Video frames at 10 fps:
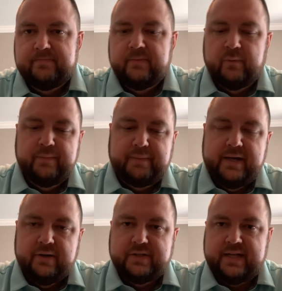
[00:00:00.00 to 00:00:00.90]
when
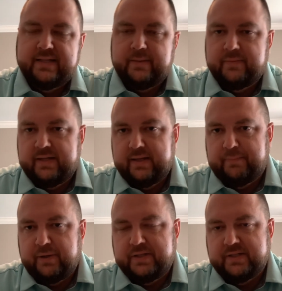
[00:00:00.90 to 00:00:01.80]
peter stands up and t-
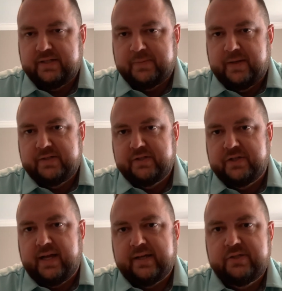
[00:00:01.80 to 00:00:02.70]
preaches this message
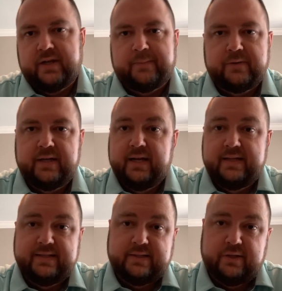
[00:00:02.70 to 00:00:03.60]
in acts chapter 10 he
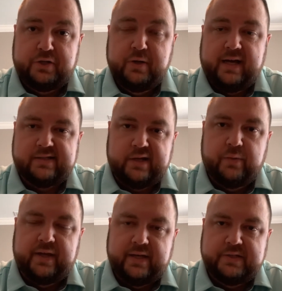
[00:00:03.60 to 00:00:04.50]
says look you guys know
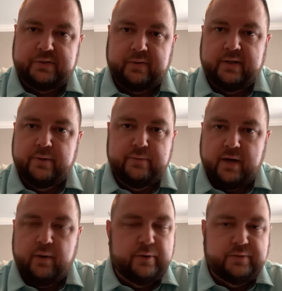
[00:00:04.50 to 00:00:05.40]
the history you
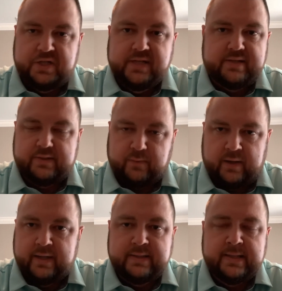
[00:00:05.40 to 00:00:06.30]
know who jesus
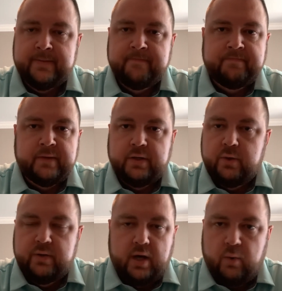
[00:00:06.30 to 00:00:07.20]
was you
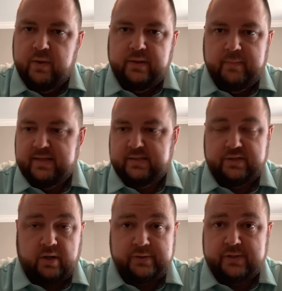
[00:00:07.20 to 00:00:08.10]
know when the message
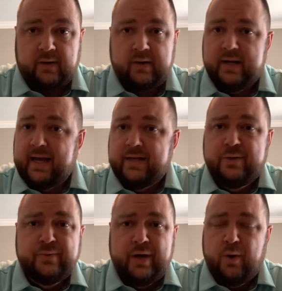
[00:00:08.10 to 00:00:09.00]
all started and
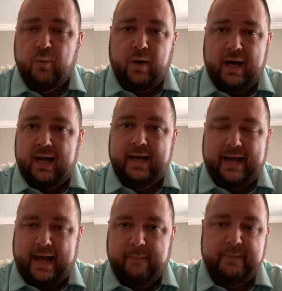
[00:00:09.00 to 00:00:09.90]
you know why it
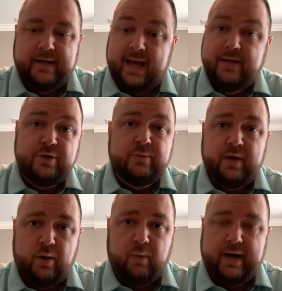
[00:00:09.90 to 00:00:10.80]
happened and you
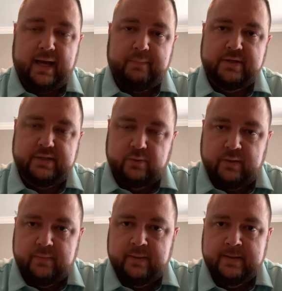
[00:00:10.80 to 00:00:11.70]
know what happened to
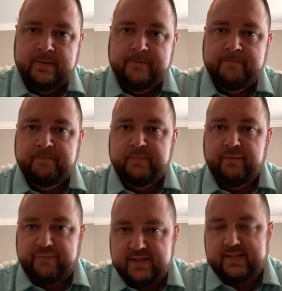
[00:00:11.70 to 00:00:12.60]
him
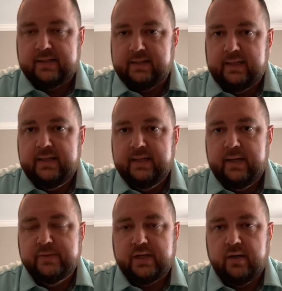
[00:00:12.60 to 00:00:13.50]
physically. He
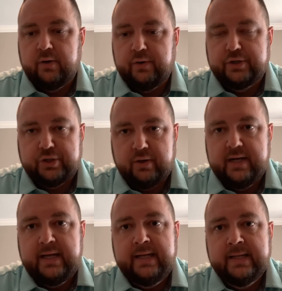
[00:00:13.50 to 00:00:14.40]
was hung on a
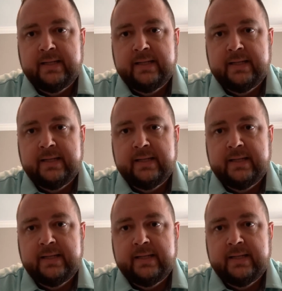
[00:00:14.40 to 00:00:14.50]
tree.